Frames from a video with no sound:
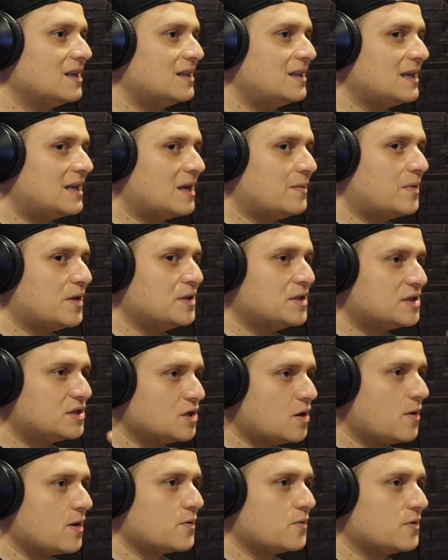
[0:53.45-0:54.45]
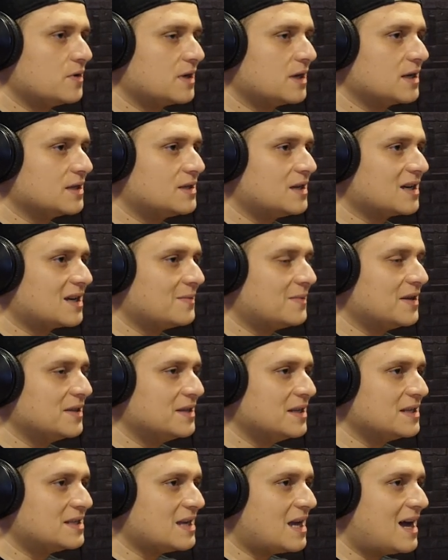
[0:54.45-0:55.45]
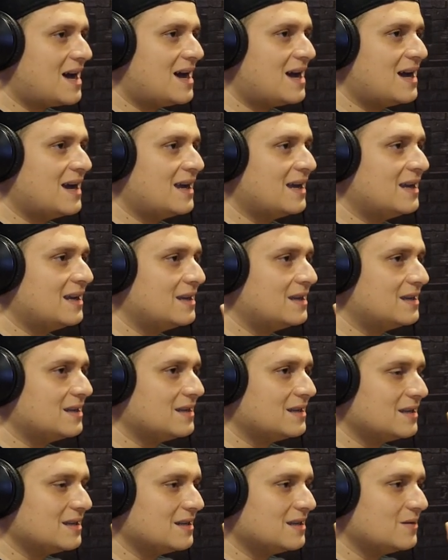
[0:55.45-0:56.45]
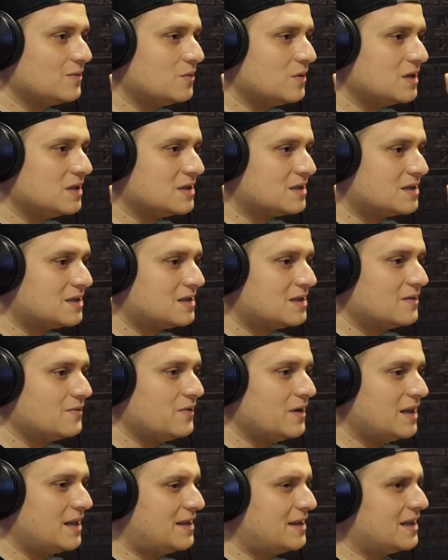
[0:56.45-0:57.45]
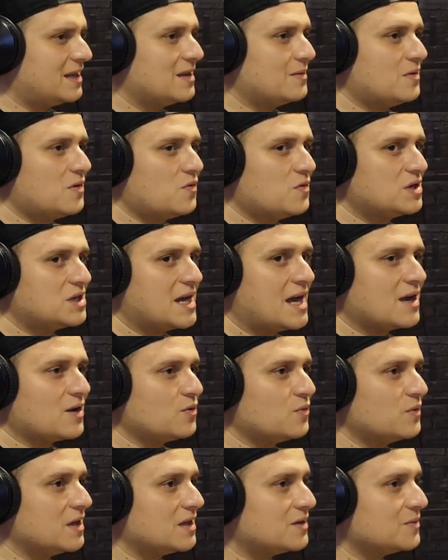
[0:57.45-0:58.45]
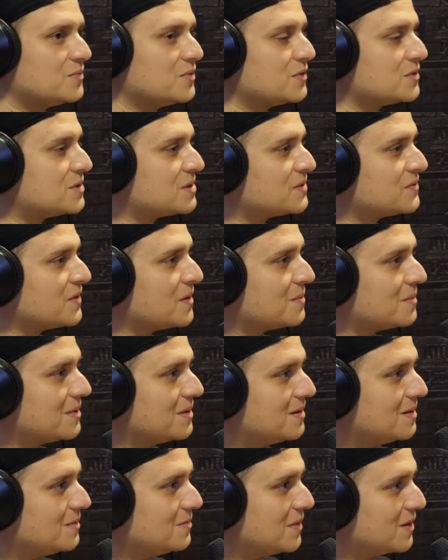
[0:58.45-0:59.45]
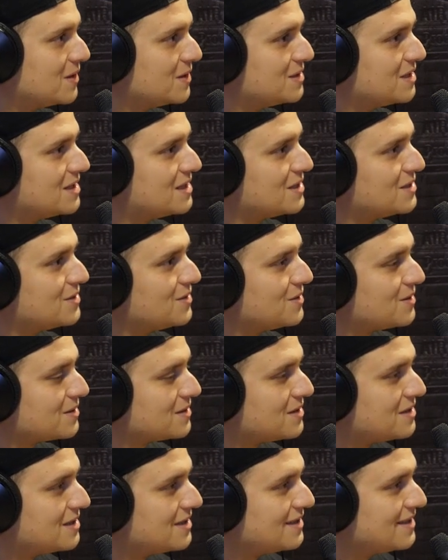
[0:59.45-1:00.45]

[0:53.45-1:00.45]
thinking about this, knowing we were going to talk about this. I was really thinking about which angle we had to approach this from. Because it's a circus,